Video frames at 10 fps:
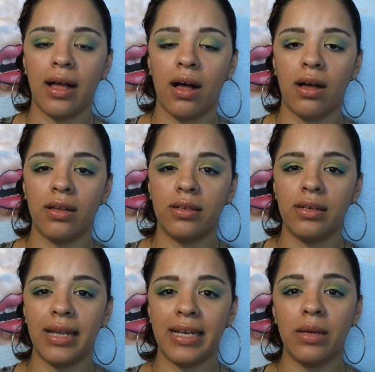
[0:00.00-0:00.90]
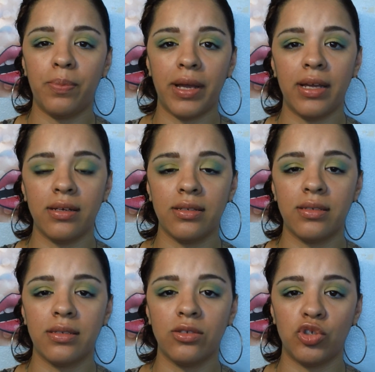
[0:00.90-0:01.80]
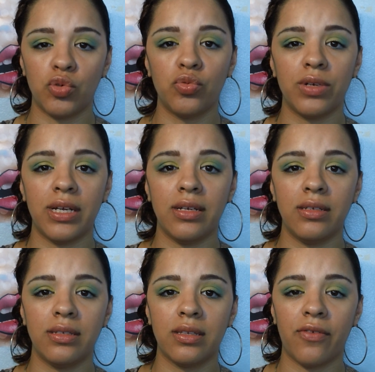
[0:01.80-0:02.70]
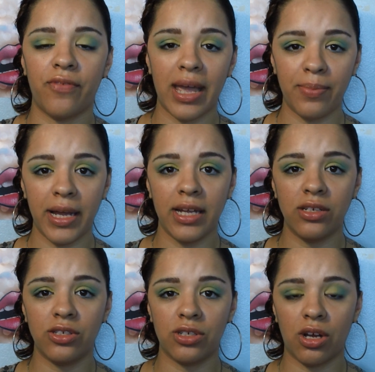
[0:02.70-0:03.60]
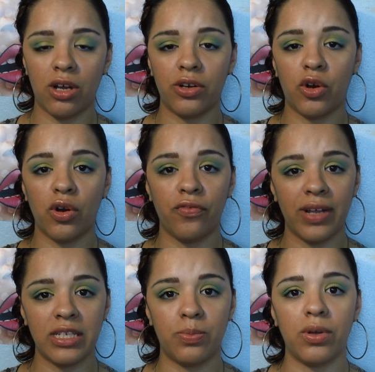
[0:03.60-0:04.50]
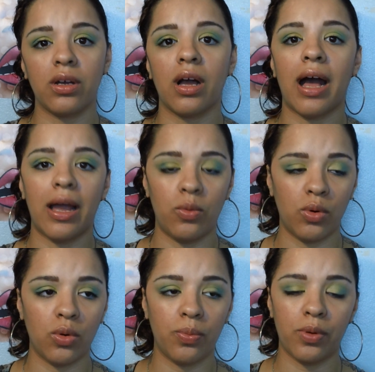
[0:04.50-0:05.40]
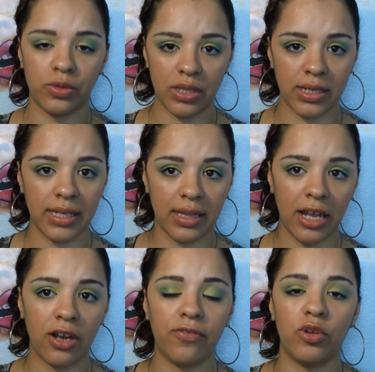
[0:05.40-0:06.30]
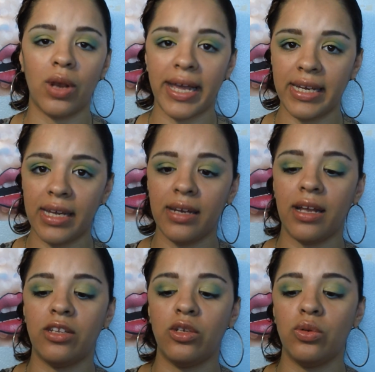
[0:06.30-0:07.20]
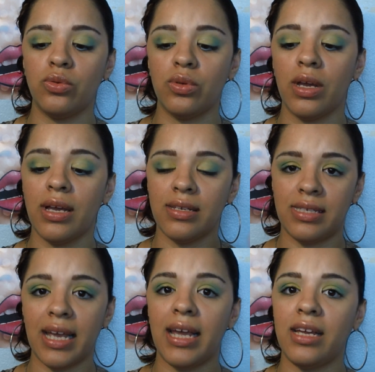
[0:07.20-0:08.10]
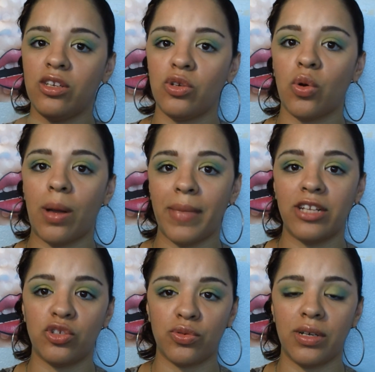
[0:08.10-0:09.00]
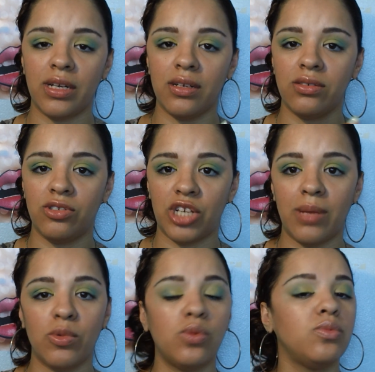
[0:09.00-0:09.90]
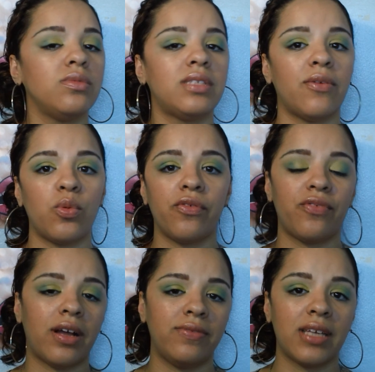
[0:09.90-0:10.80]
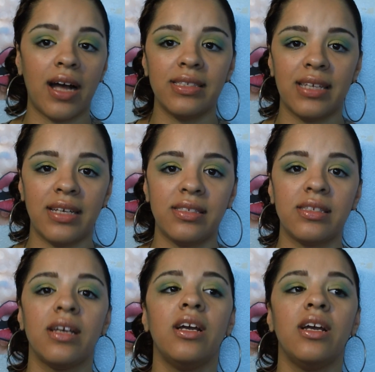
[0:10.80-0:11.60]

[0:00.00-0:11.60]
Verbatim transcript: uh, Lady Pink's jewelry's fan page on her Facebook I will post a link there if you like it and you say you know I'm entering J Moon 715's contest